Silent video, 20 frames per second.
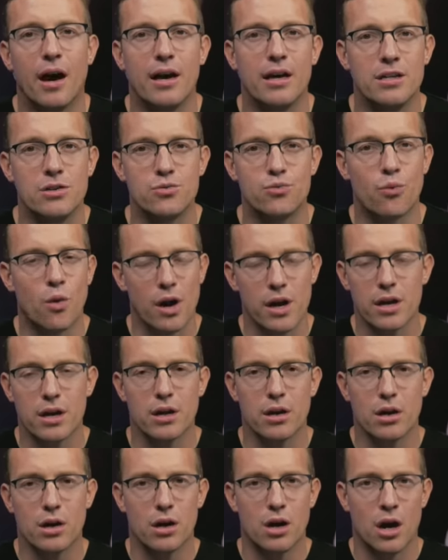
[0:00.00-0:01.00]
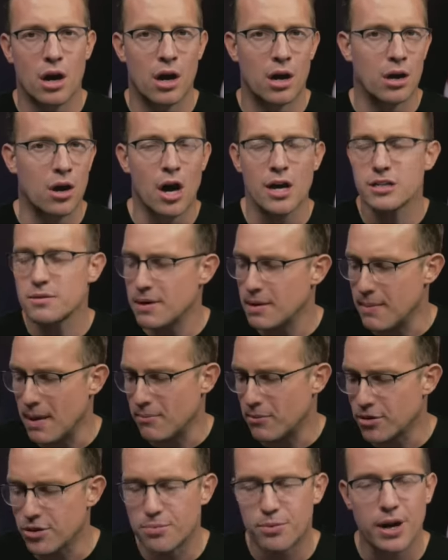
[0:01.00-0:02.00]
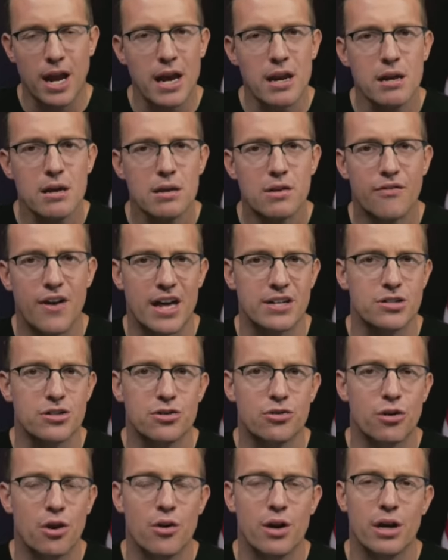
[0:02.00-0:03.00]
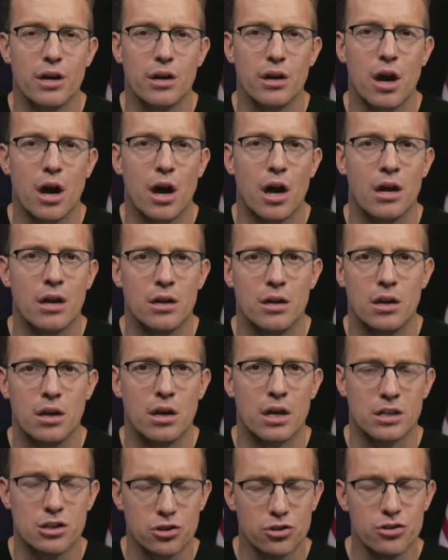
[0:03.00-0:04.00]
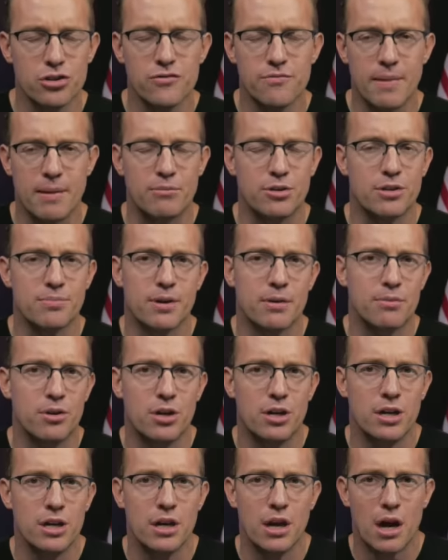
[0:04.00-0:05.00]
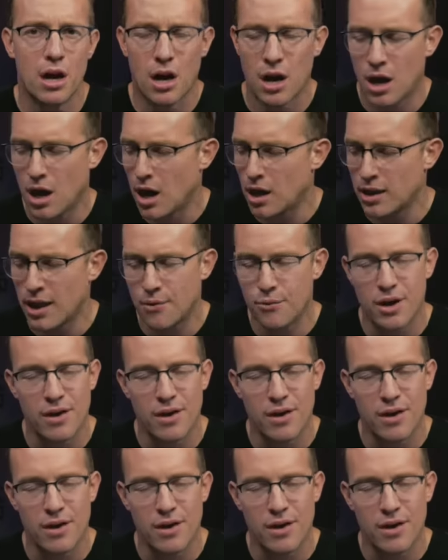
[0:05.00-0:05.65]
is what it costs to be a member of the Brigade, the fastest growing exclusive membership community online.